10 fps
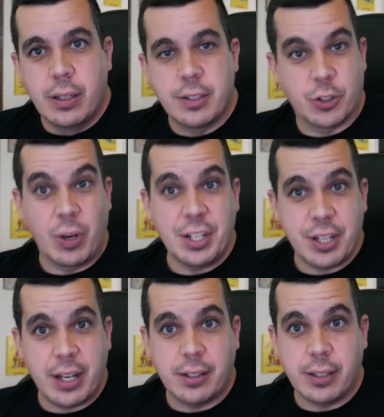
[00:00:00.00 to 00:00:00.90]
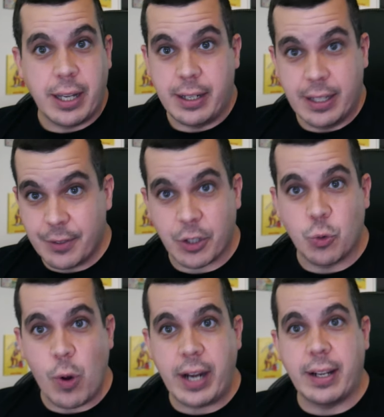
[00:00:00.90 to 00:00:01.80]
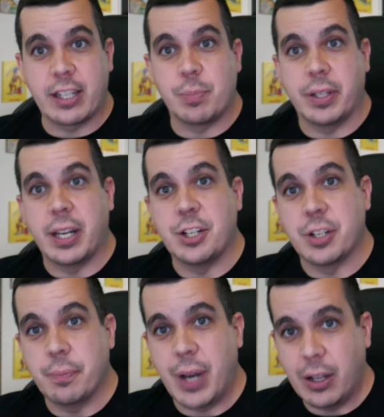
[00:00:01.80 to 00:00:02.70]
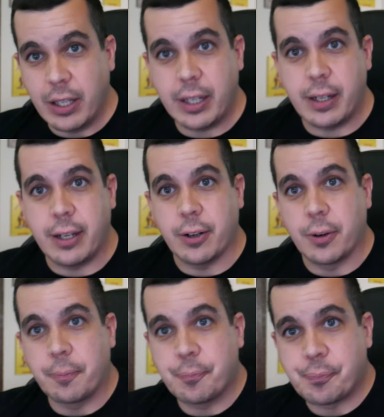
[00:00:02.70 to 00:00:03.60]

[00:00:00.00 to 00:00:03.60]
It's a great channel and he gives a great explanation. I'll link it here.